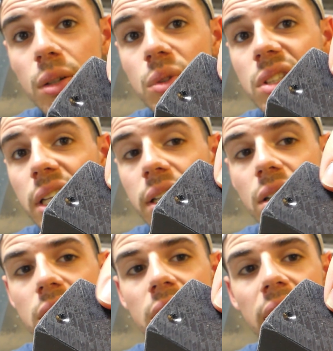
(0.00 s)
that it was sitting
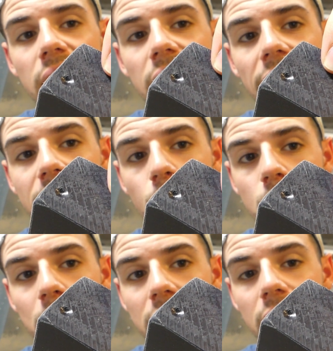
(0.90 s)
on and it
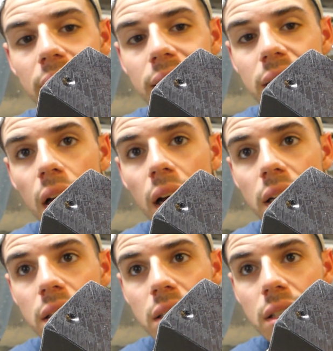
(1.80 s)
was making it
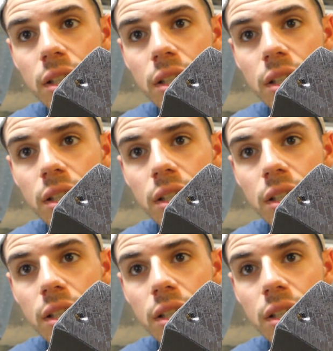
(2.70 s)
not,